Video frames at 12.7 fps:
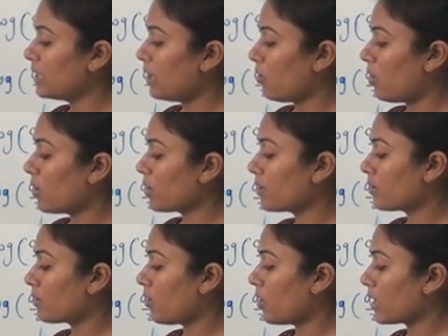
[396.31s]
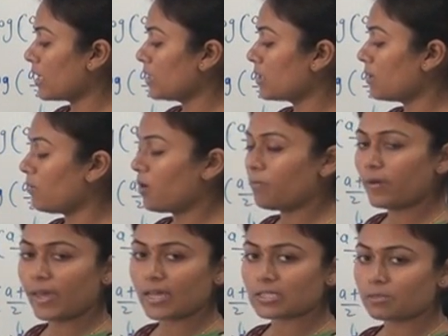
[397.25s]
then logarithm of
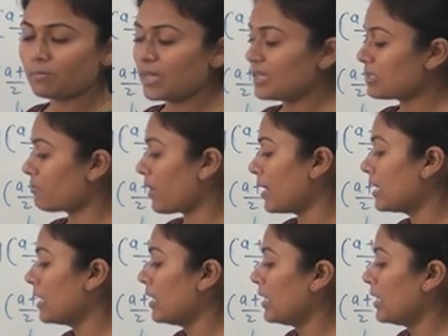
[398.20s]
x base y